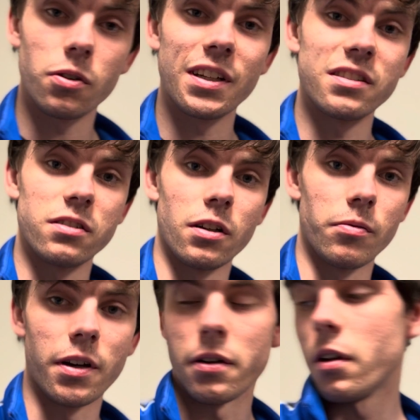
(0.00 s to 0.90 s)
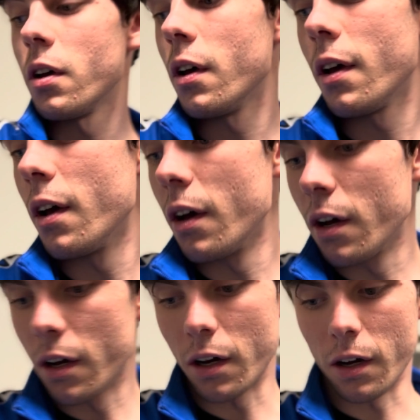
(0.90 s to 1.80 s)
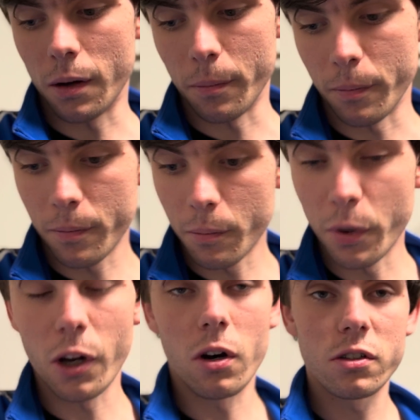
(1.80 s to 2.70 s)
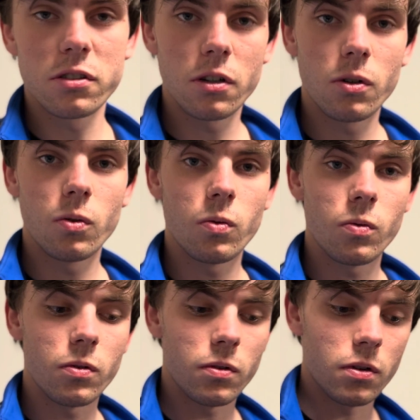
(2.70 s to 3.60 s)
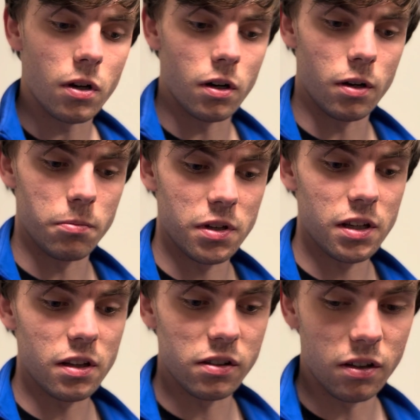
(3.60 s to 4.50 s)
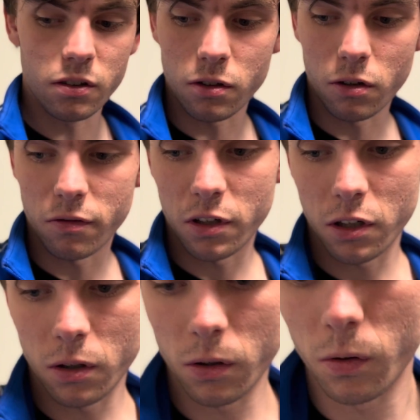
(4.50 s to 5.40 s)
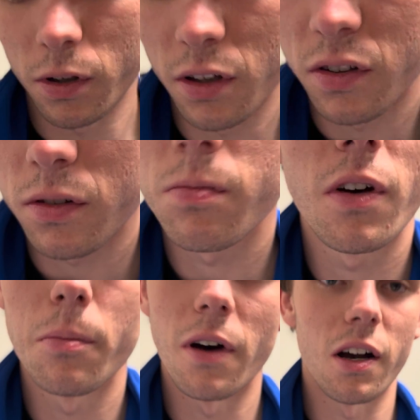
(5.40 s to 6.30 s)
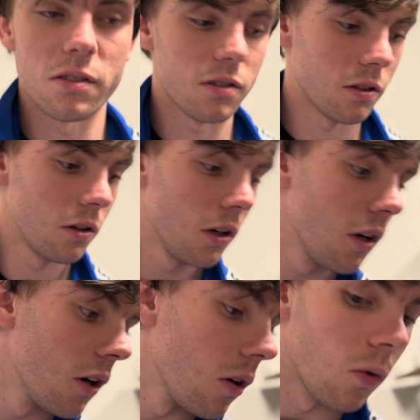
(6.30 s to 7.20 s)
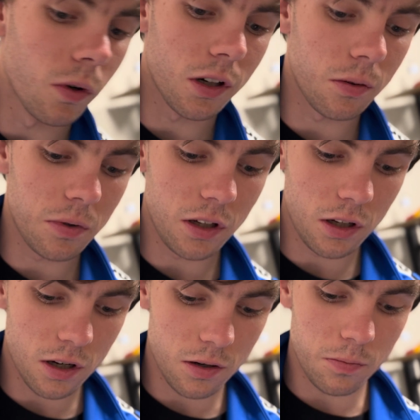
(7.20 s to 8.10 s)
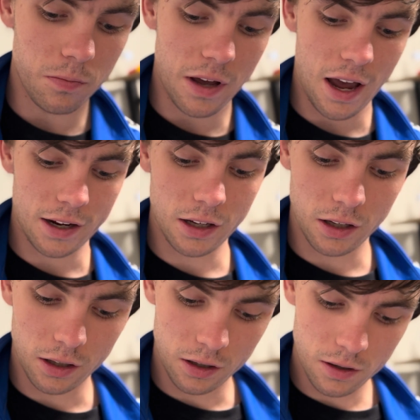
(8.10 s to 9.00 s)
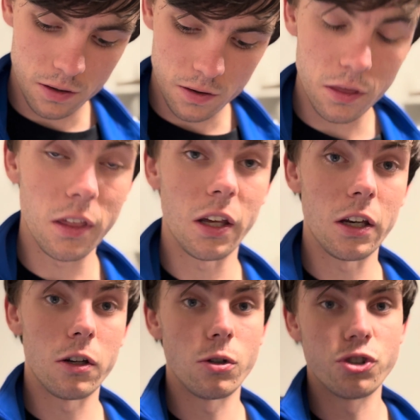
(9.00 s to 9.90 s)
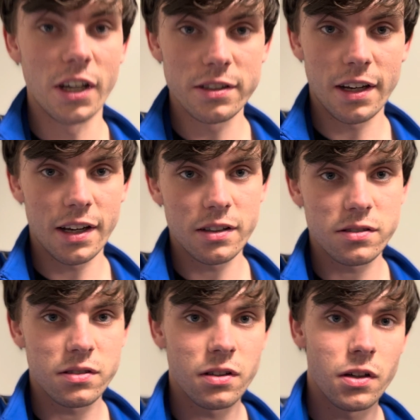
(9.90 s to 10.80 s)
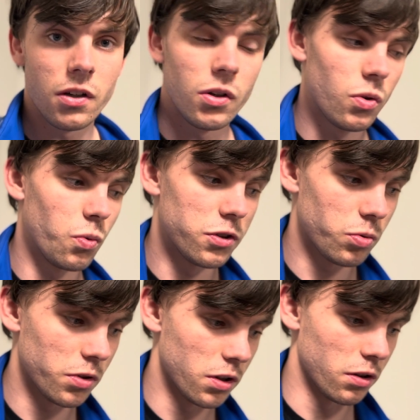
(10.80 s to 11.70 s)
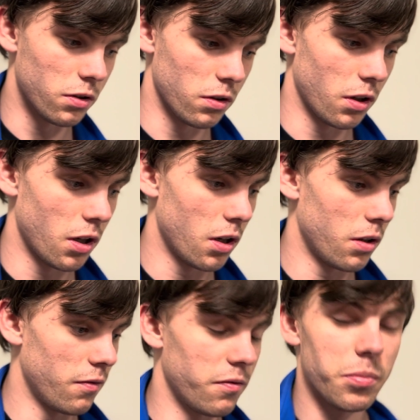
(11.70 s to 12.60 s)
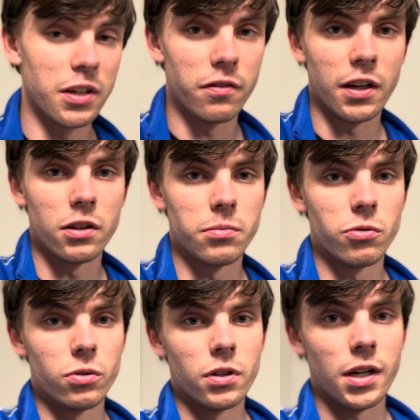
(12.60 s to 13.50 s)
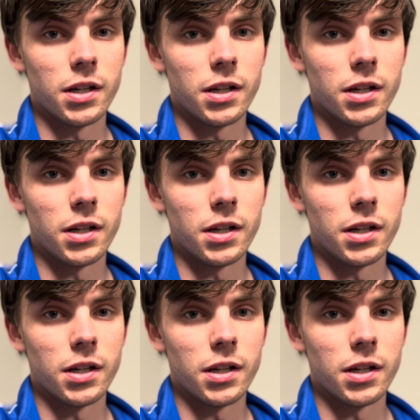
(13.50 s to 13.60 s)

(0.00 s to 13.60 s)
gets done right. But also in this install video, in this unboxing, we're going to be unpacking the new jet tags, which will be available